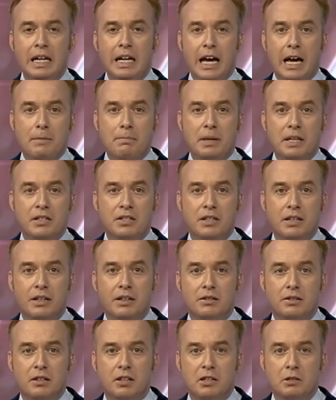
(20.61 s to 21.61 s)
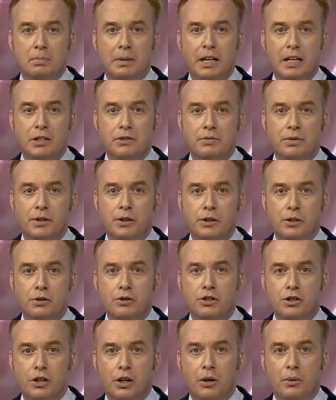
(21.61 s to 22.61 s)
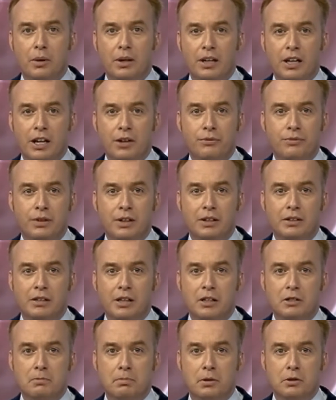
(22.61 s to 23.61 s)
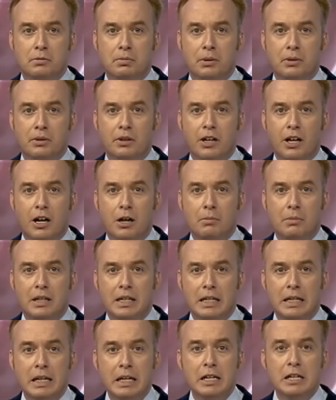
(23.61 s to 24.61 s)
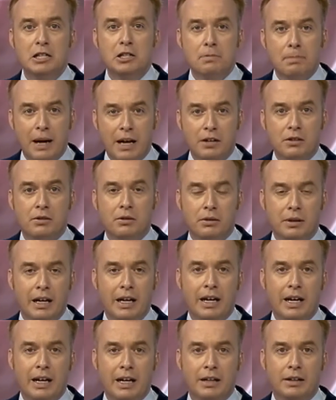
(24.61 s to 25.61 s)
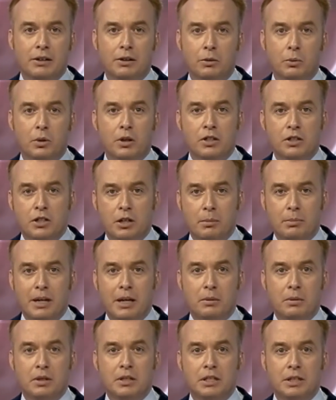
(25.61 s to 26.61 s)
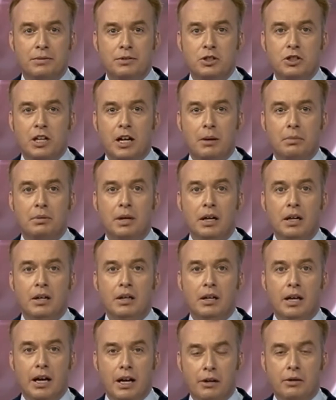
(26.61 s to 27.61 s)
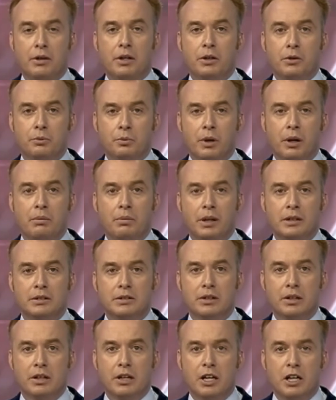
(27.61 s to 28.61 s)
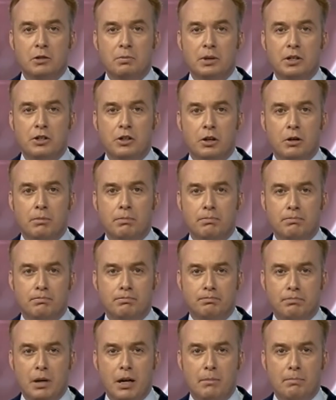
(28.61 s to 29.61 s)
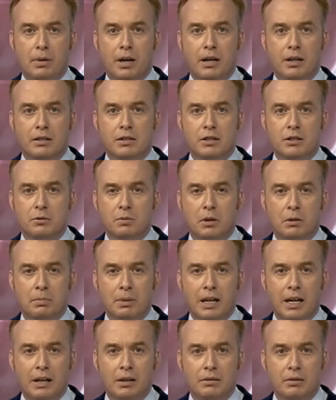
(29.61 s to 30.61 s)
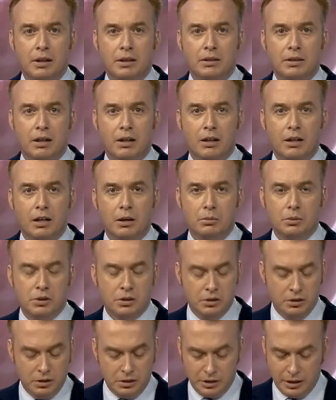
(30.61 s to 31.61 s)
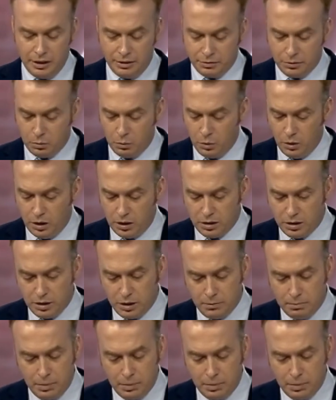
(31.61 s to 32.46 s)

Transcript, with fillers: NBC has nixed plans for a new show, and Netflix has postponed a comedy special they had in the works. Some networks even stopped airing reruns of The Cosby Show Bob Parks is with blackandright.com, joins us now from Washington.